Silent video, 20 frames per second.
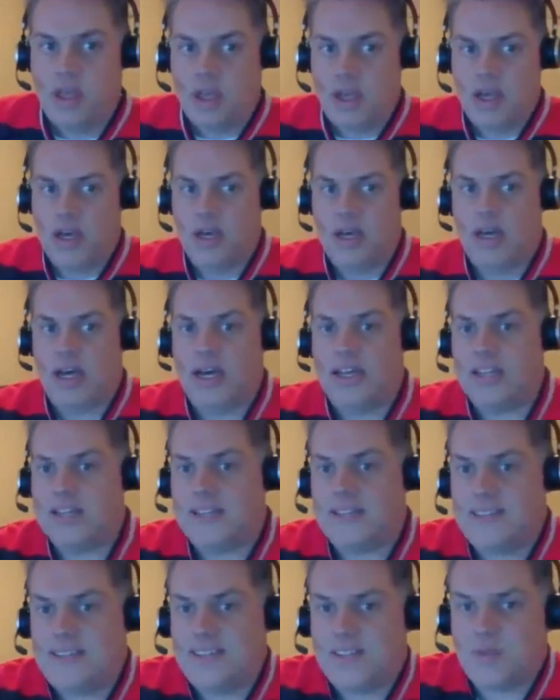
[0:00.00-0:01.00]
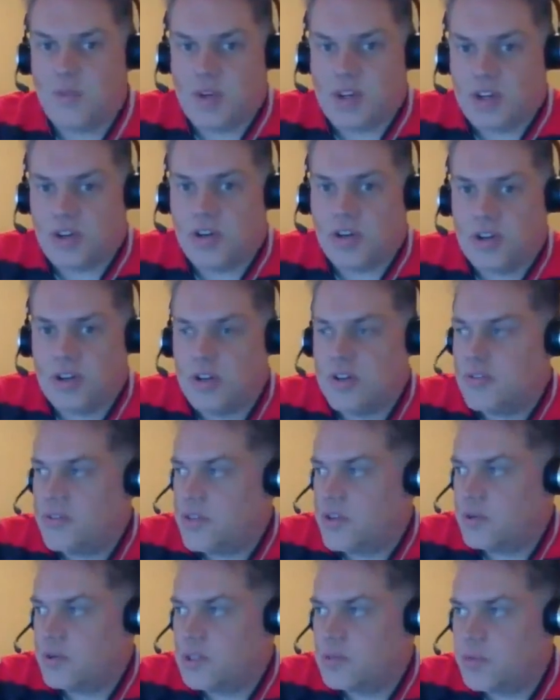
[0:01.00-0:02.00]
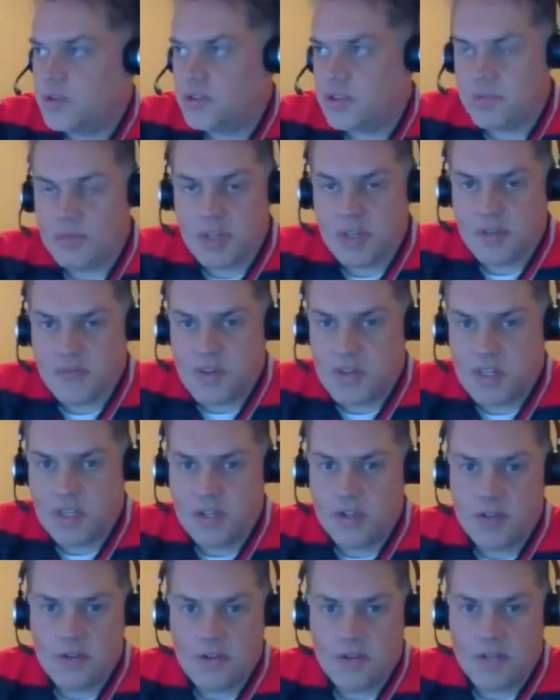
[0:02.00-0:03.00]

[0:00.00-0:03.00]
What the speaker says: I didn't see this one at all. There was supposed to be a feed.